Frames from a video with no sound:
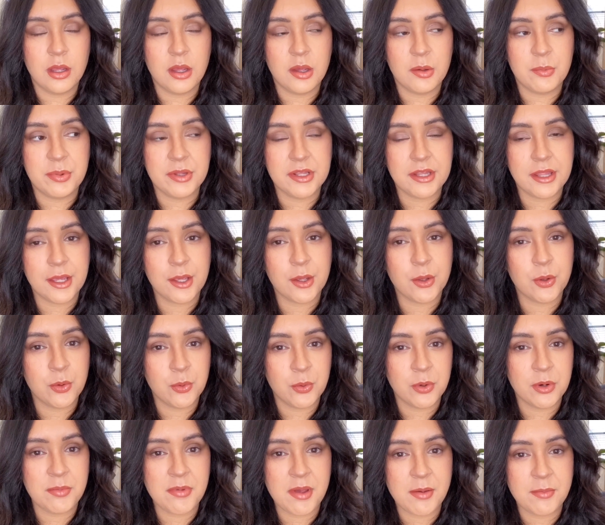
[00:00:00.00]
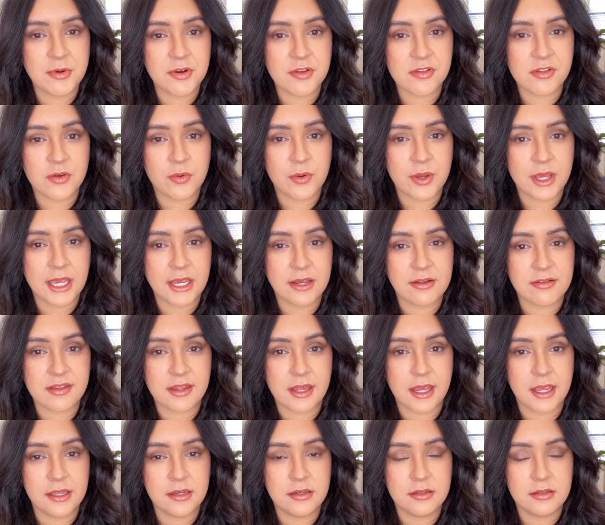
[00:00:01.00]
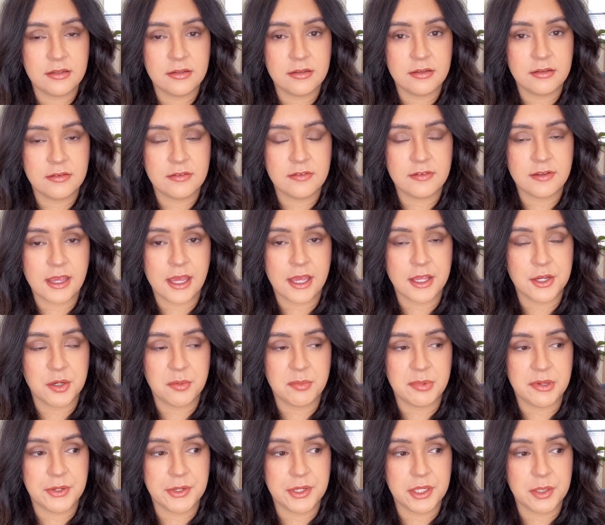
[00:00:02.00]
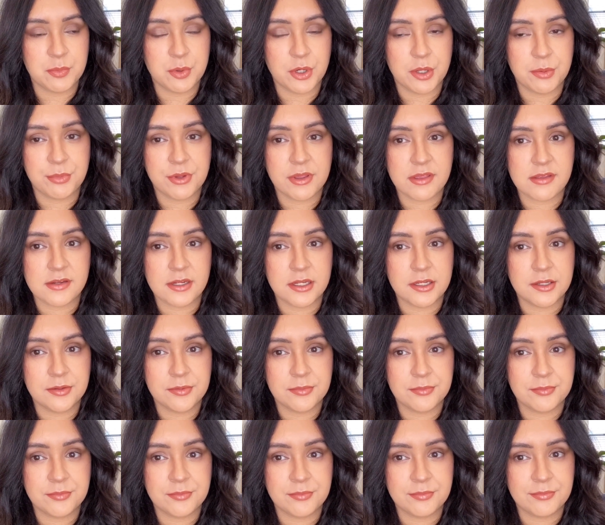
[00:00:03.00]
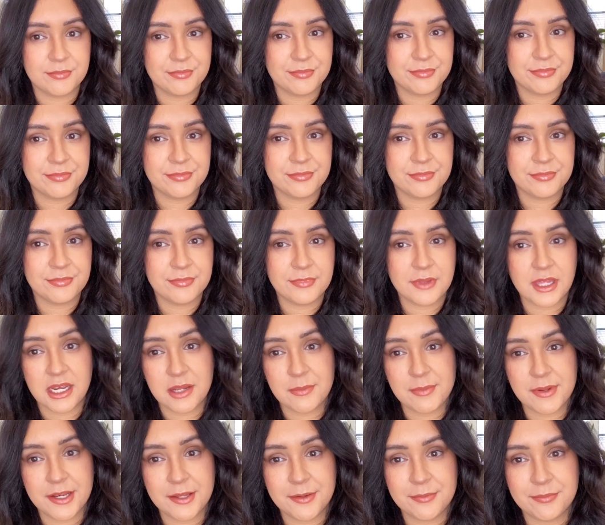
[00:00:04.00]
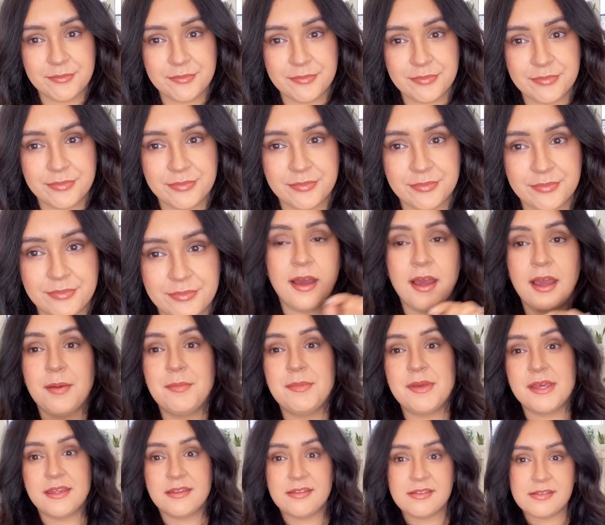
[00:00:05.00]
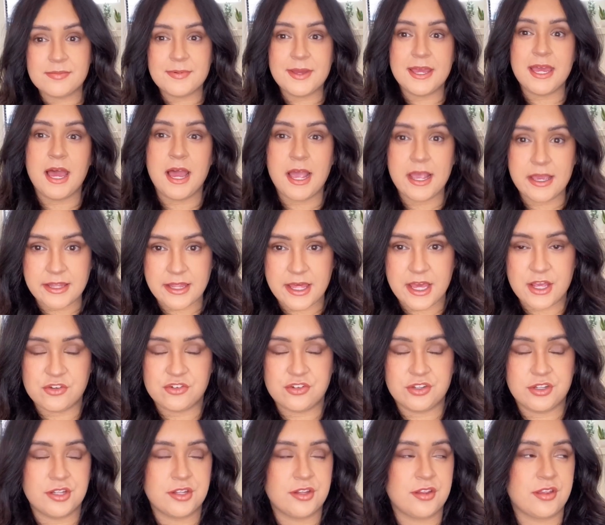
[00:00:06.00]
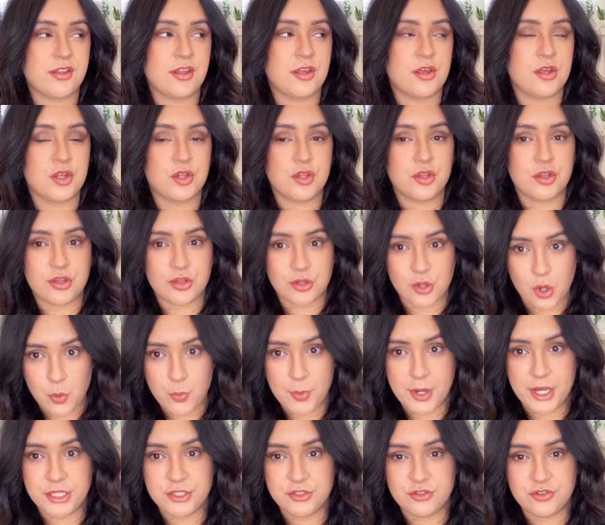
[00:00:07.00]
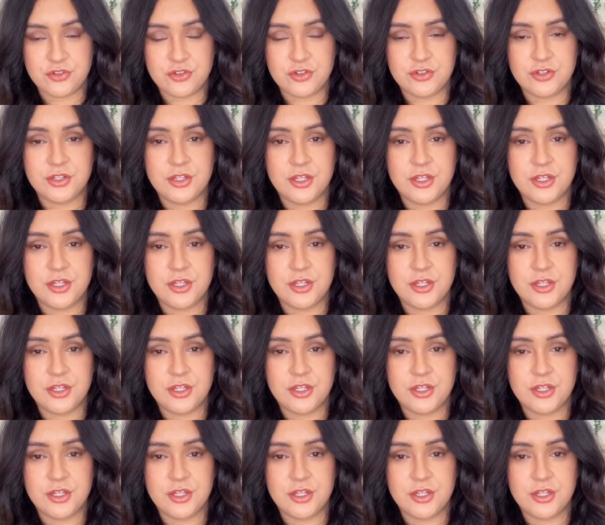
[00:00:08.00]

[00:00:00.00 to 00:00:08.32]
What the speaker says: But like, who remembers going outside to get your beauty appointments done? Anybody? I miss my eyelashes so much.